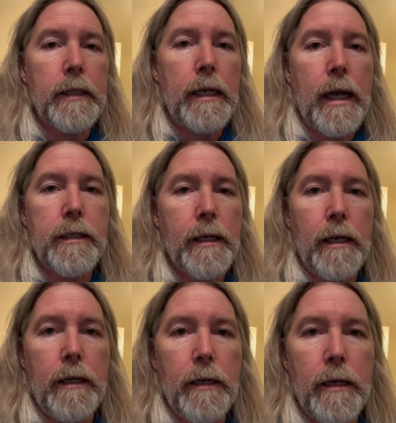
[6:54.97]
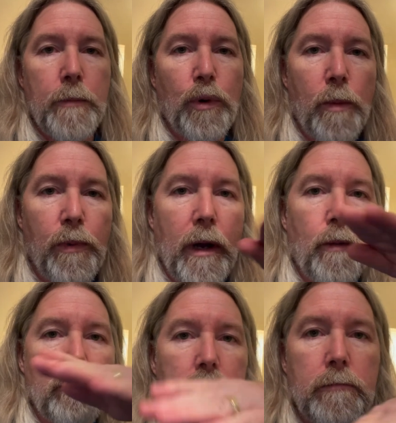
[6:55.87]
has any inappropriate
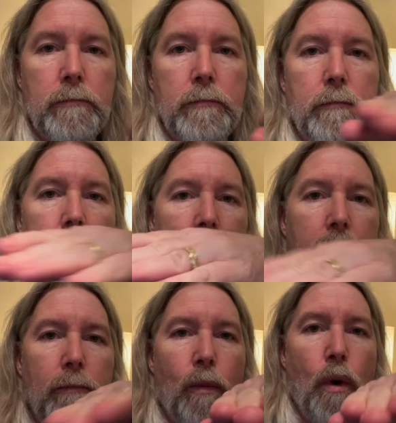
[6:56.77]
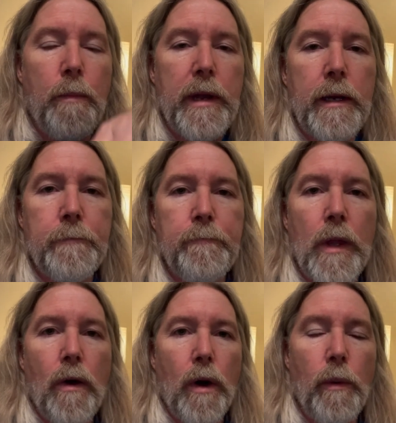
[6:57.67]
warp in it,
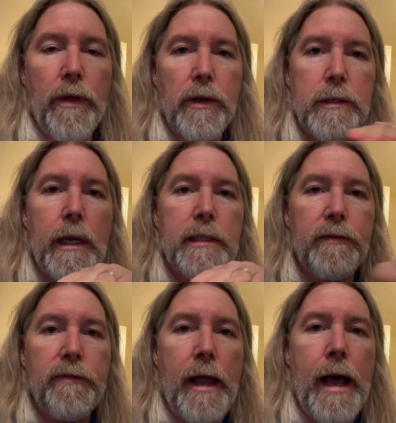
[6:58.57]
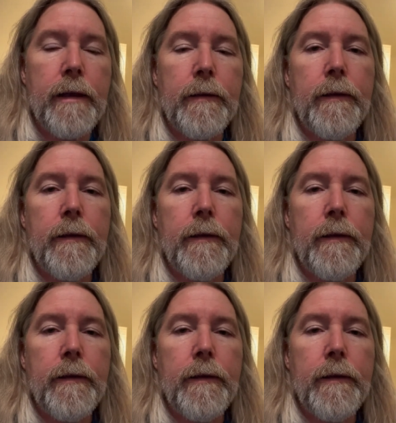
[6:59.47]
or whether it's nice and flat.